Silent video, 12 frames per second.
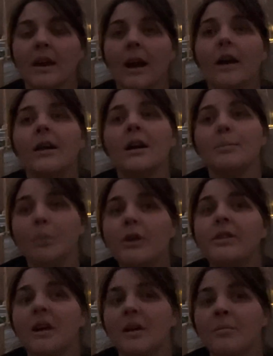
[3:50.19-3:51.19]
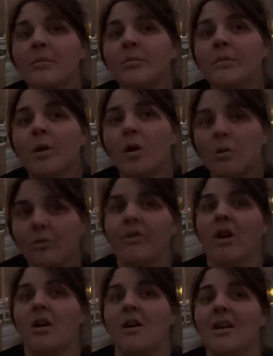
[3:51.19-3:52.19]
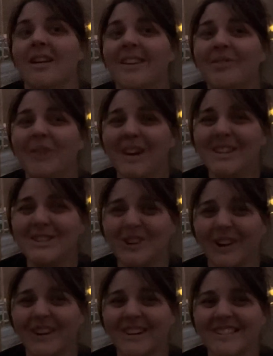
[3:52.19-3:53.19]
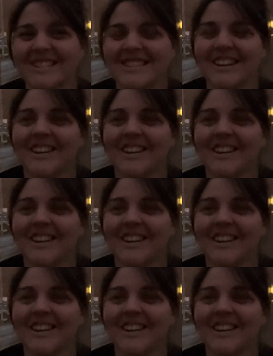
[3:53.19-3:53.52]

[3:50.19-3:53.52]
and I put them over my starts.